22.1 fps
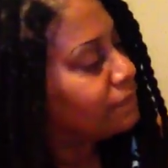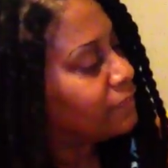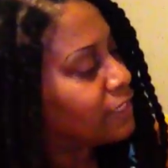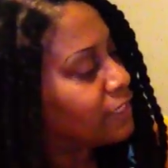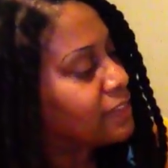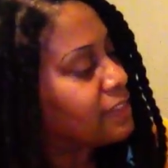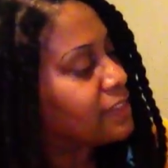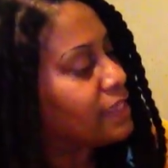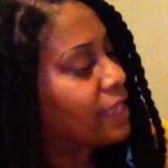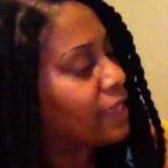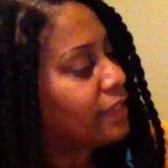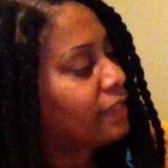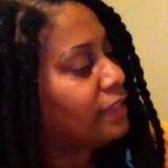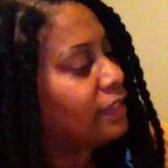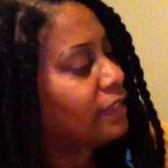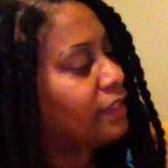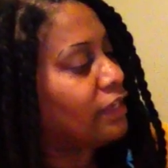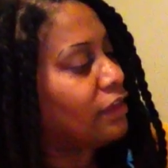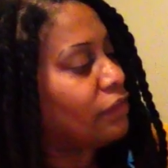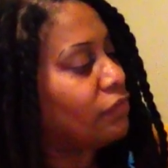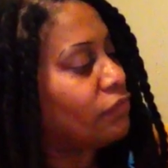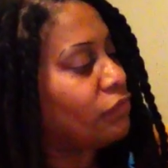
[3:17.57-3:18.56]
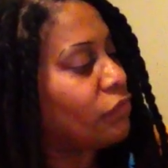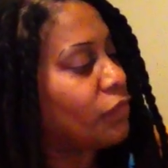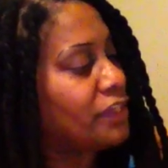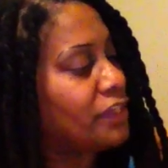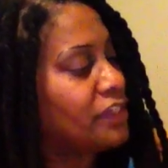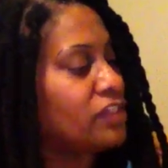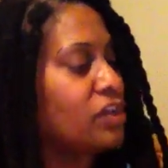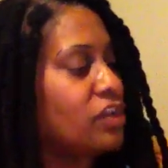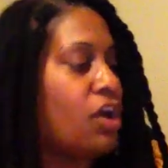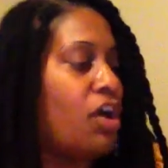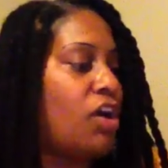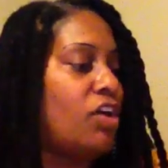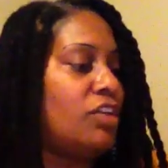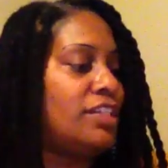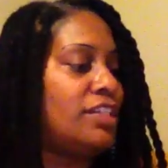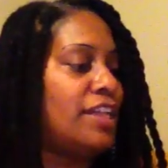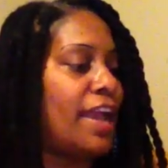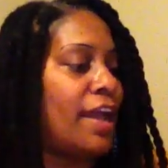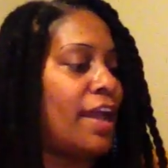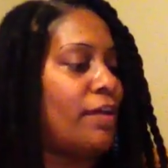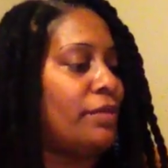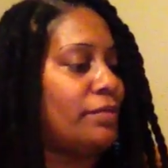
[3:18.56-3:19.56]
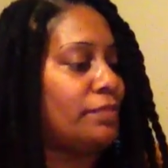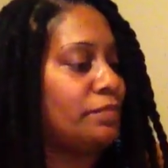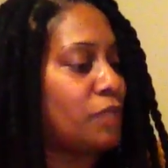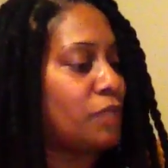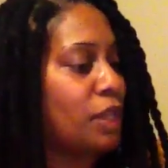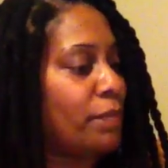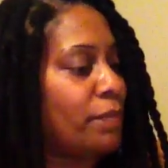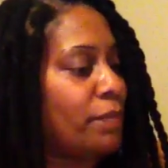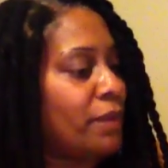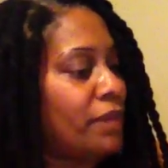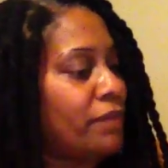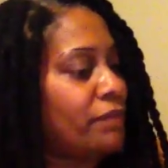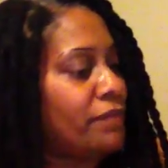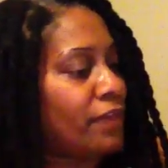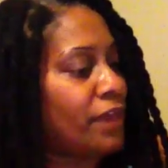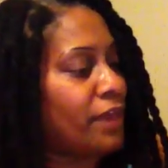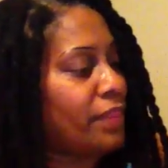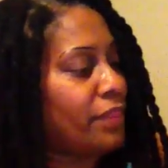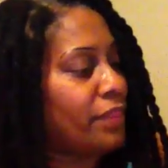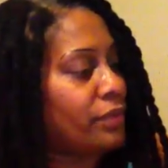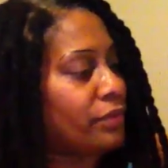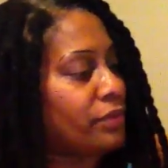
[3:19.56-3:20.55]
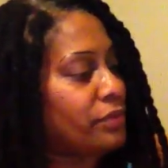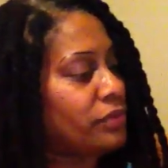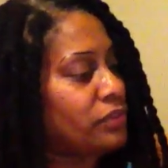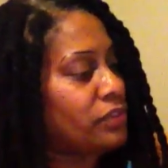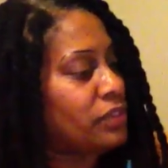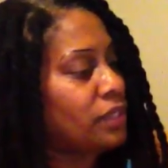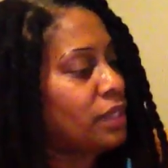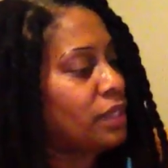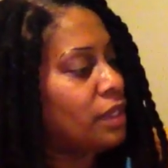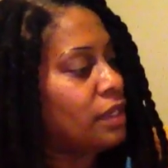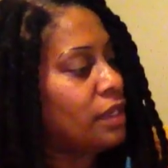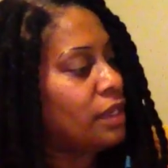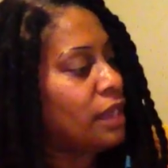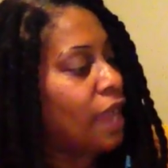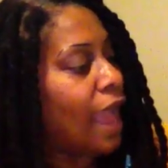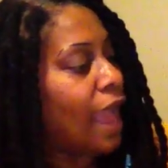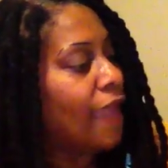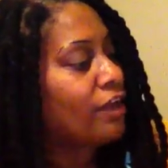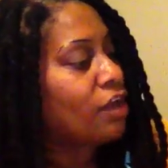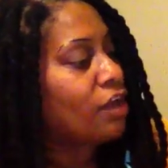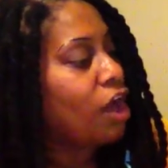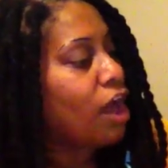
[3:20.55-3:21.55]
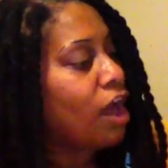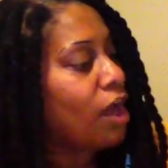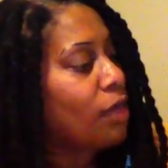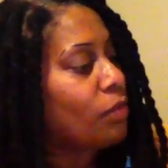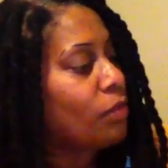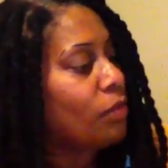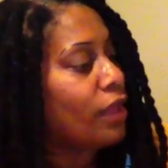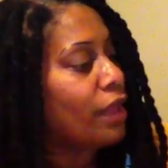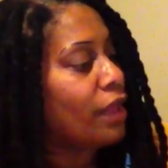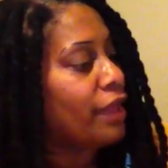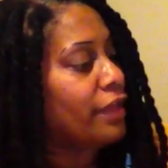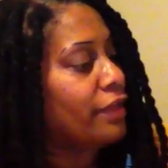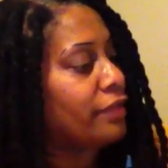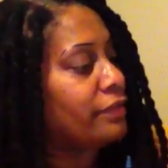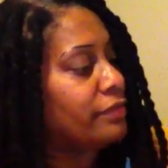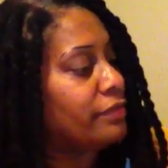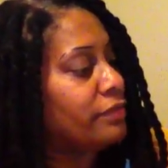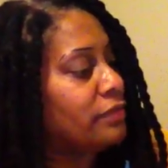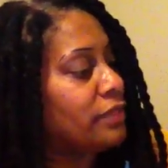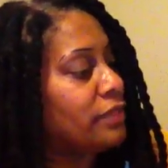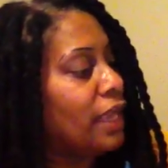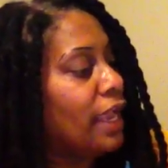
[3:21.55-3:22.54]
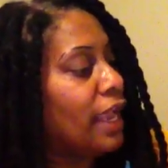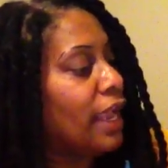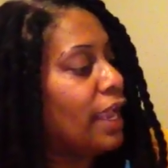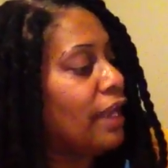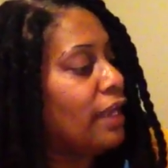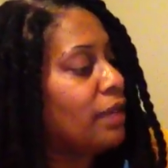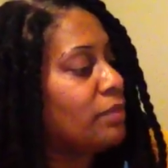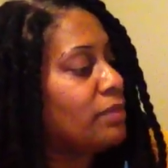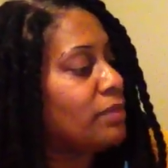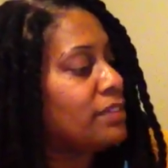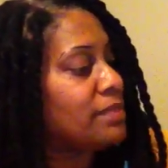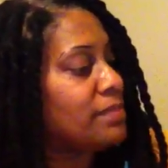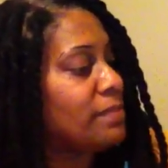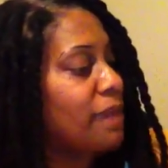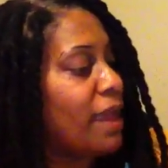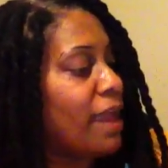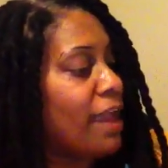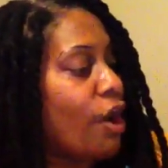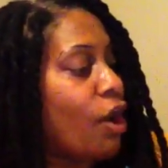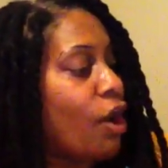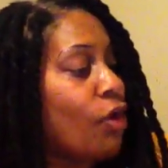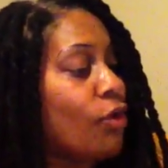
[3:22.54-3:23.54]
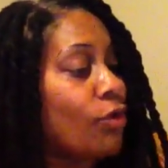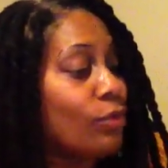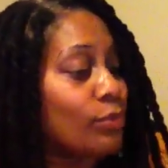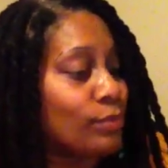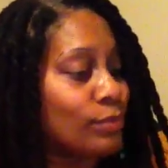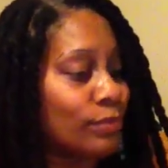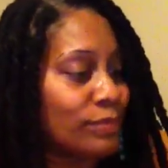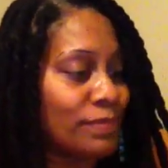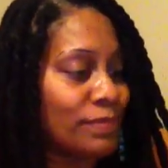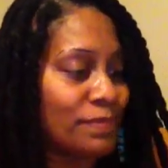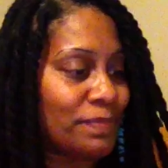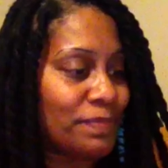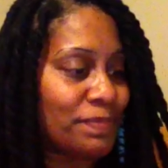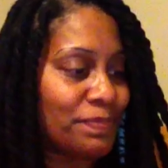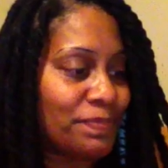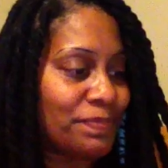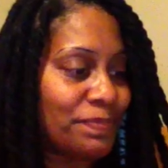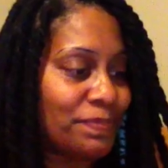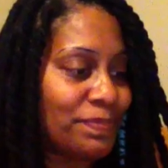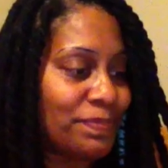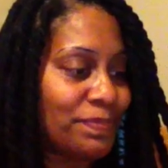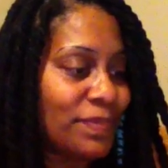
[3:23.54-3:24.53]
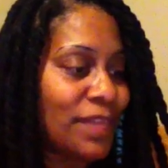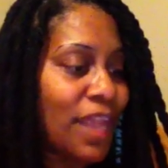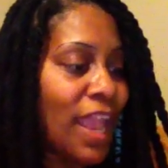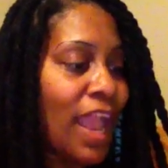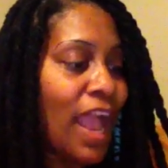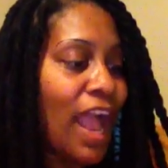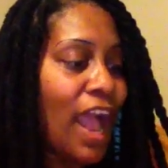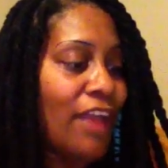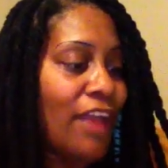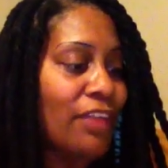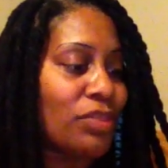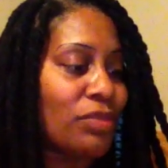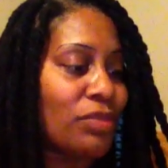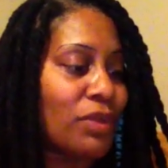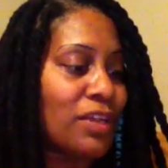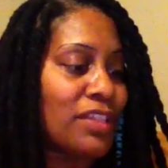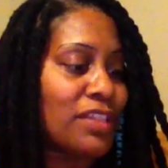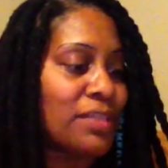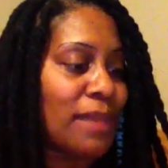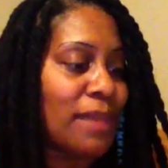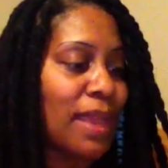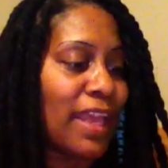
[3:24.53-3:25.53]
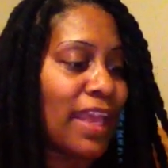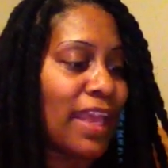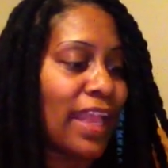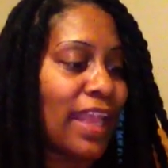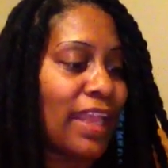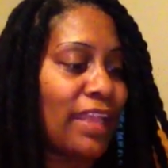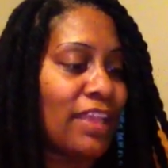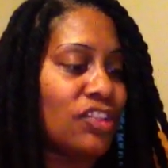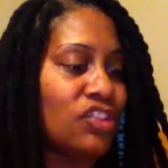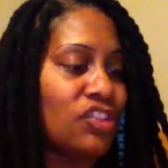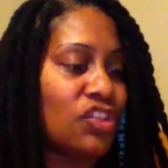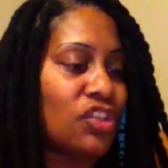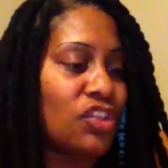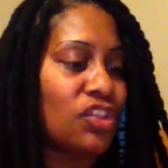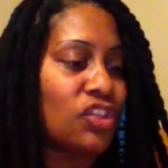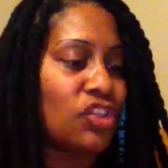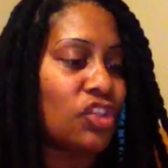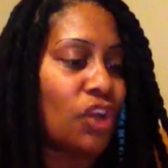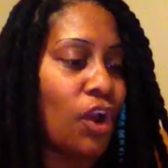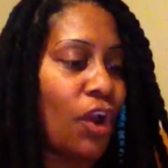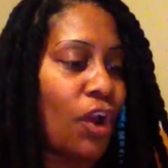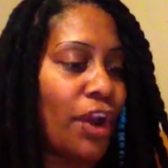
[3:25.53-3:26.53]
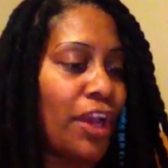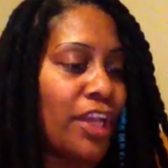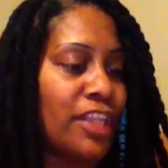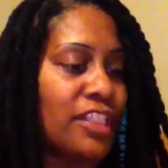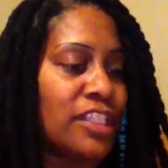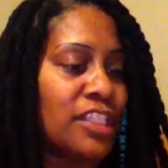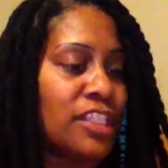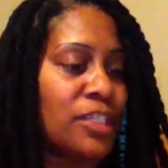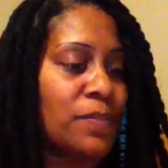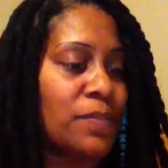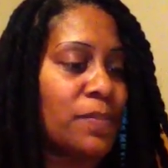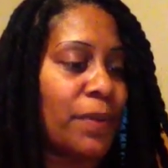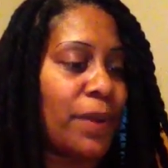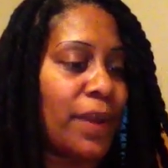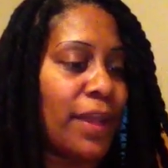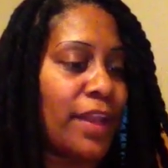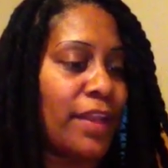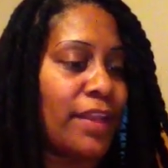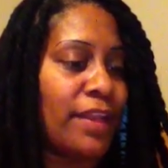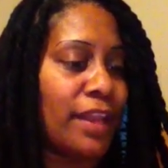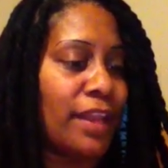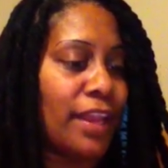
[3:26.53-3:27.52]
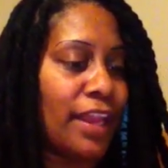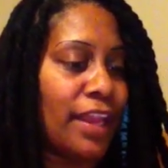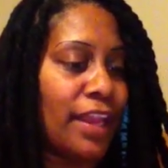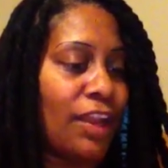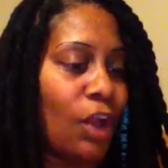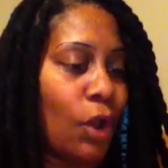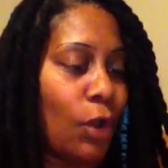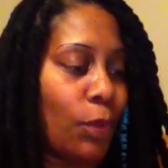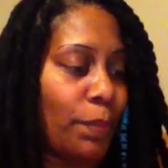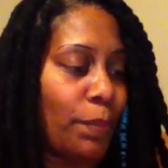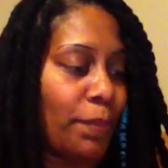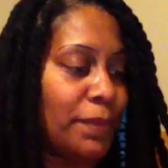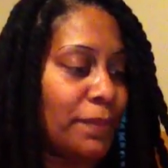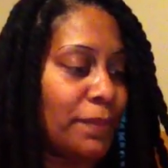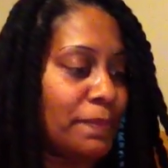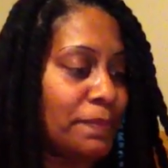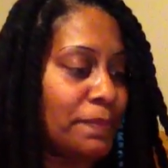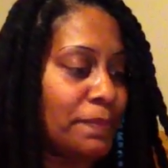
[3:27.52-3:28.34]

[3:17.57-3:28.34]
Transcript: Suddenly, a voice called out, above others, "I caught one!" And it was my own. I thrust my hand into the jar and spread it open.